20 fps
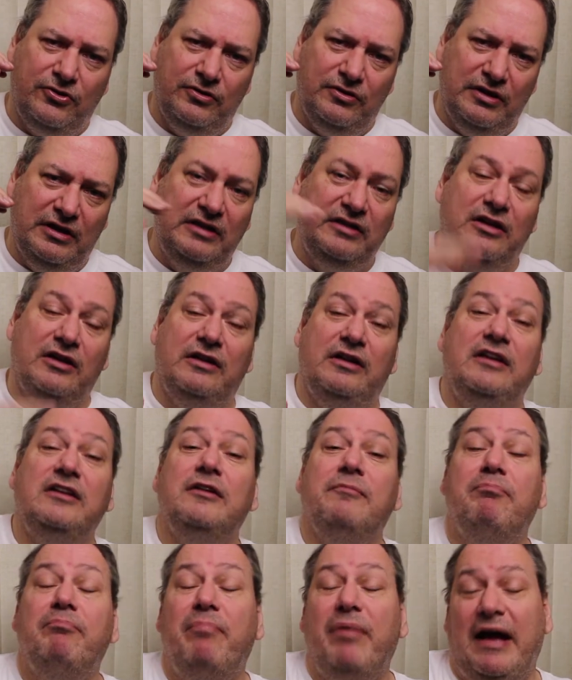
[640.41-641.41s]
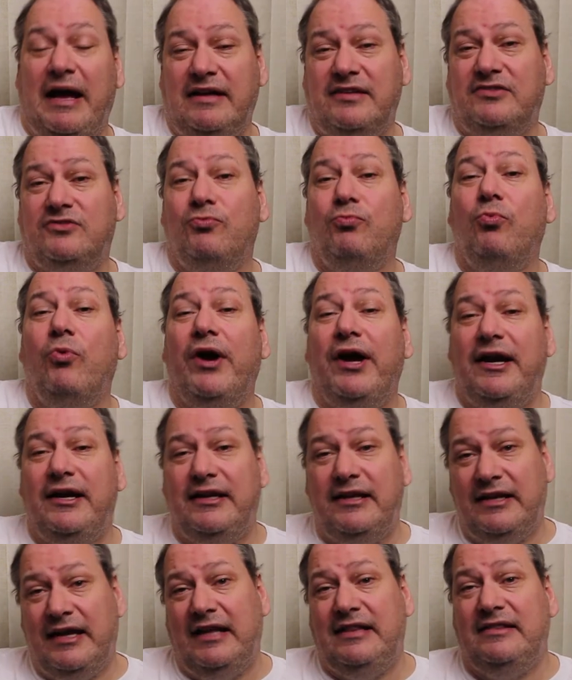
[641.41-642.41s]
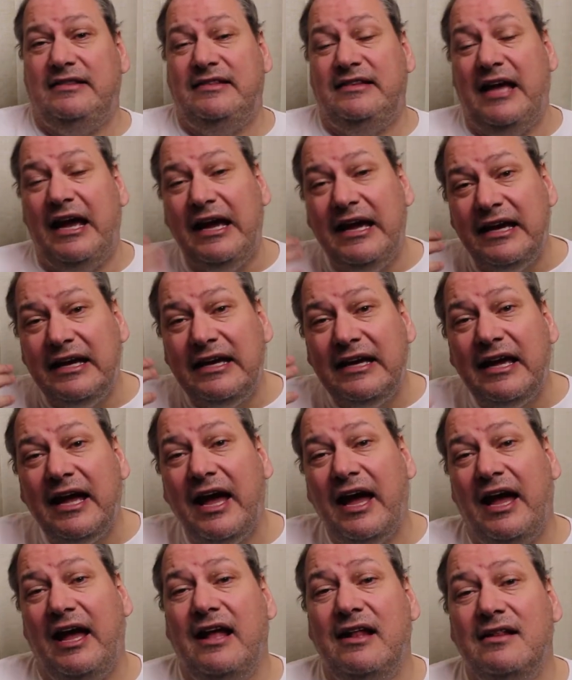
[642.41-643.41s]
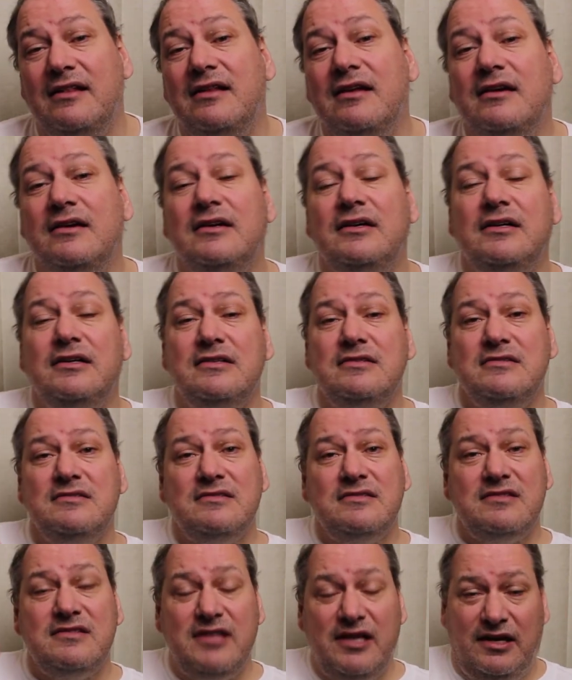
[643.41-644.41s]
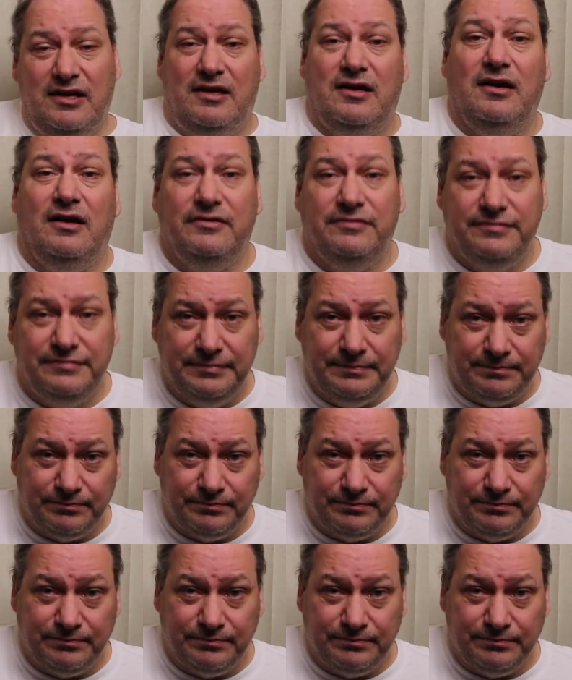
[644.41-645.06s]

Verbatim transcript: in the, in the best way that they can think of.